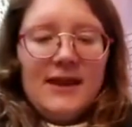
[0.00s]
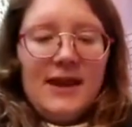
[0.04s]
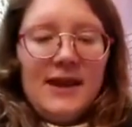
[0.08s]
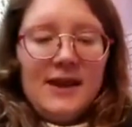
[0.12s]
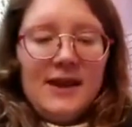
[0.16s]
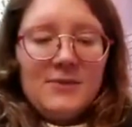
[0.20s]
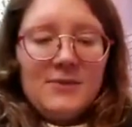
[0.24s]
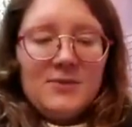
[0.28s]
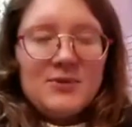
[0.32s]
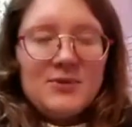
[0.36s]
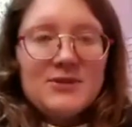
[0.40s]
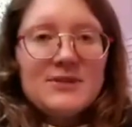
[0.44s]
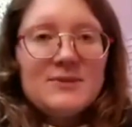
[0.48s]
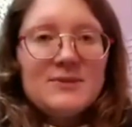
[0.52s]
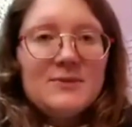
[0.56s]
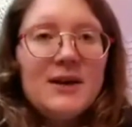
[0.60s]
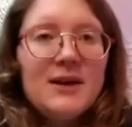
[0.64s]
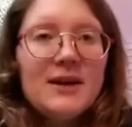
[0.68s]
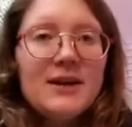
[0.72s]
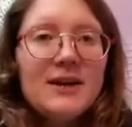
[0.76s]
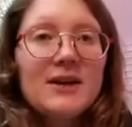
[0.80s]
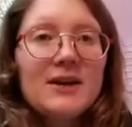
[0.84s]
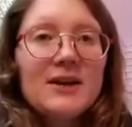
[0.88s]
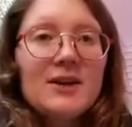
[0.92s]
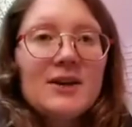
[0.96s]
I'm putting
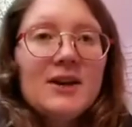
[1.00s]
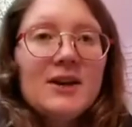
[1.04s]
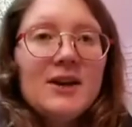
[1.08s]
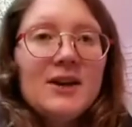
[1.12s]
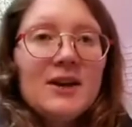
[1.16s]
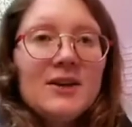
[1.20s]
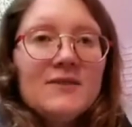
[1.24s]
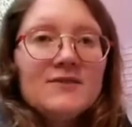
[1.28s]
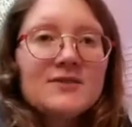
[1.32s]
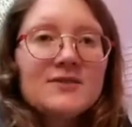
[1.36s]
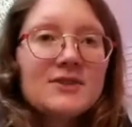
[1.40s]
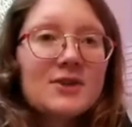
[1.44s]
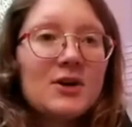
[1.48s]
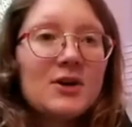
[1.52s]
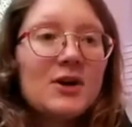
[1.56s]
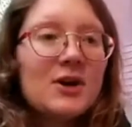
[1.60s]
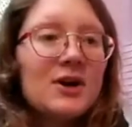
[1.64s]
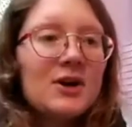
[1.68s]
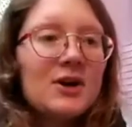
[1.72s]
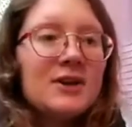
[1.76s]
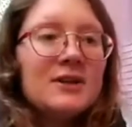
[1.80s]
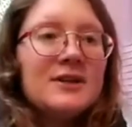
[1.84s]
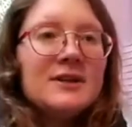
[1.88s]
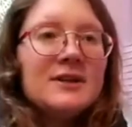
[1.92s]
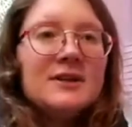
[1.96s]
my gloves
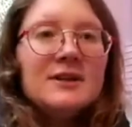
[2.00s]
on